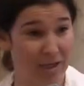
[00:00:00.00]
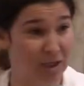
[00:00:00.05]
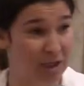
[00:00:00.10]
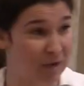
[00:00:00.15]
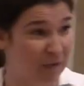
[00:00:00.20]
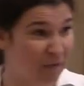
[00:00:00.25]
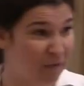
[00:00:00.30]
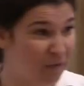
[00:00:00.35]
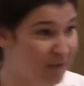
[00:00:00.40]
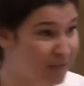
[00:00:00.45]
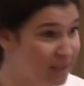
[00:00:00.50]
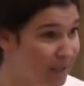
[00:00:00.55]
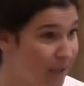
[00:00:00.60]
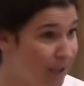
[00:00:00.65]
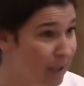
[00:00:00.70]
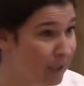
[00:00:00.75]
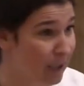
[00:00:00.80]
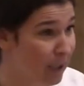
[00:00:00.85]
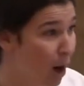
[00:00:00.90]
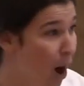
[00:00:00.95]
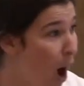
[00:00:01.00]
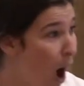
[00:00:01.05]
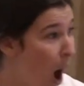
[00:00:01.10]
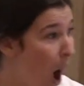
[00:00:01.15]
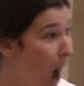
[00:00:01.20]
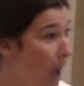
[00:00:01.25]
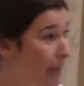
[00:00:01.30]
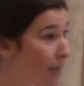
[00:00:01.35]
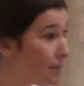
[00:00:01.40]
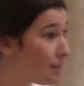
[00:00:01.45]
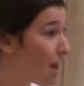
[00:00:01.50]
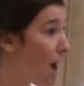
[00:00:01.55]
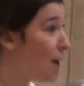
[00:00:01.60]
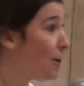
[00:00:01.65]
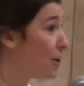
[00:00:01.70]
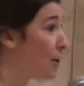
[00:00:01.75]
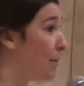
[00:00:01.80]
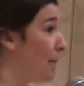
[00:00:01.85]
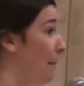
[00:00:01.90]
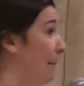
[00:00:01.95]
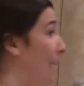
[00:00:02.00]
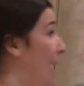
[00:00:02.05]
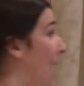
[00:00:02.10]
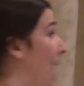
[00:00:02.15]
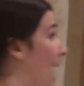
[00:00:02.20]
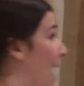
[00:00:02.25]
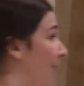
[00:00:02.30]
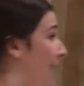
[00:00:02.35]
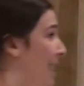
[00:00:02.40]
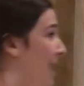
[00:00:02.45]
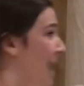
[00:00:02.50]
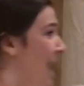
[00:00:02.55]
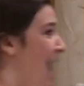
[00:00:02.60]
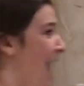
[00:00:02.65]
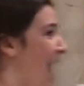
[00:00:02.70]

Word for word: She physically hides under the bed,